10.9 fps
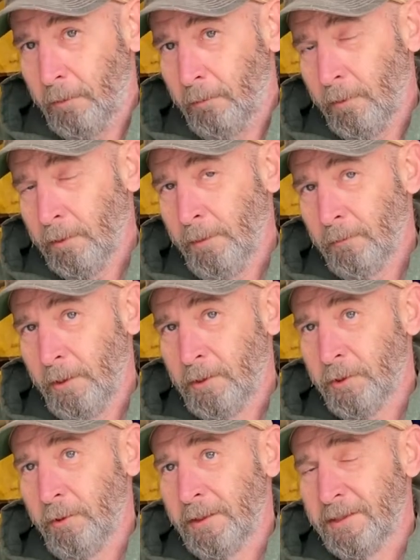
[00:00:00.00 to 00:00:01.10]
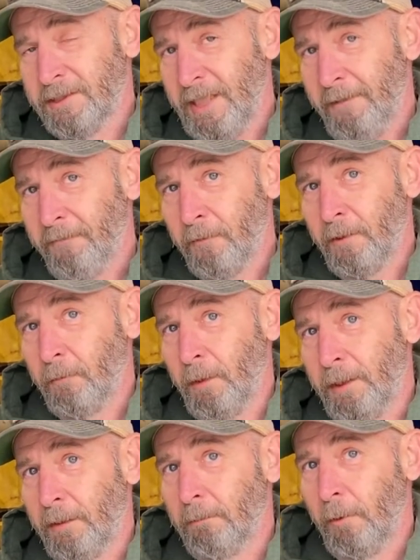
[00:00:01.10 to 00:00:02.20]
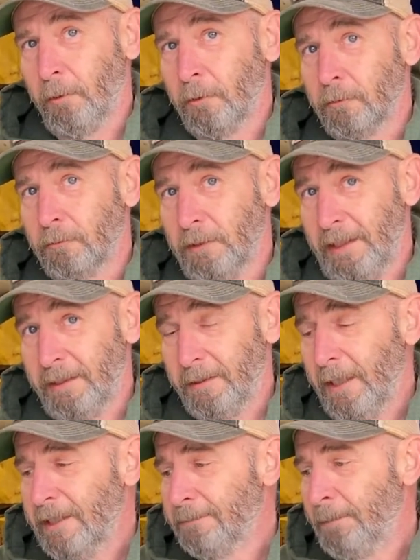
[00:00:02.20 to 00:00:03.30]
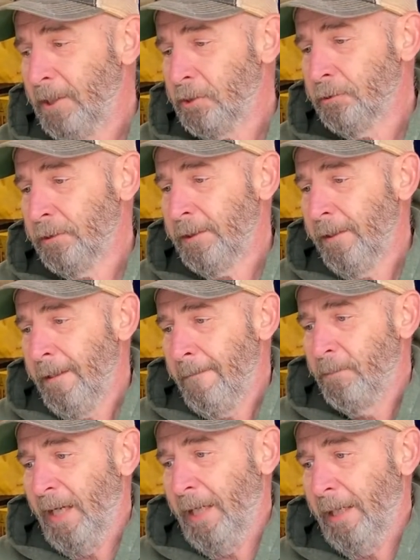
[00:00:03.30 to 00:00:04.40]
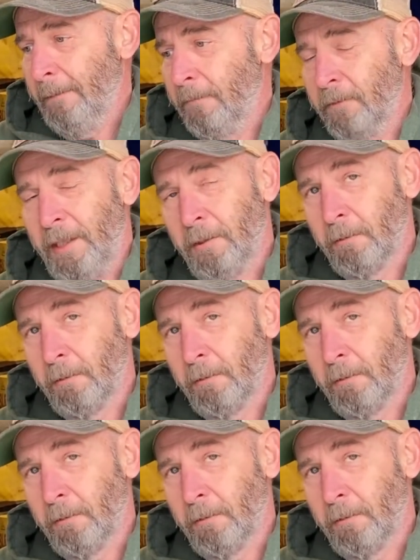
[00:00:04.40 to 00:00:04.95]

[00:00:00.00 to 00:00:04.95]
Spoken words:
a little bit richer. It's safer than running the motor lean, especially that later